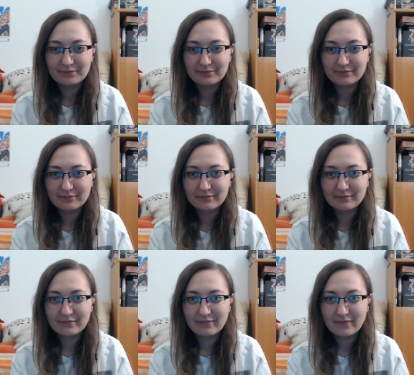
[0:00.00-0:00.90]

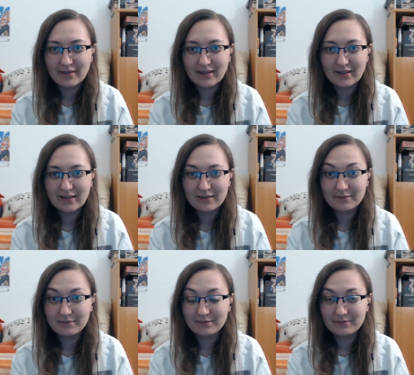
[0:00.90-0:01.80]

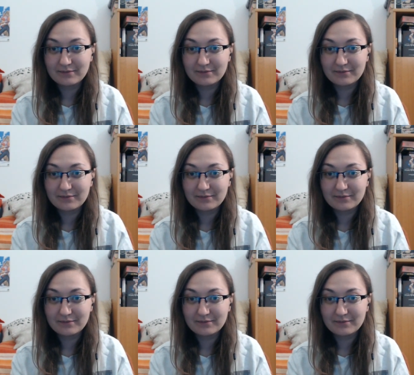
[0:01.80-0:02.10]
(no one is talking)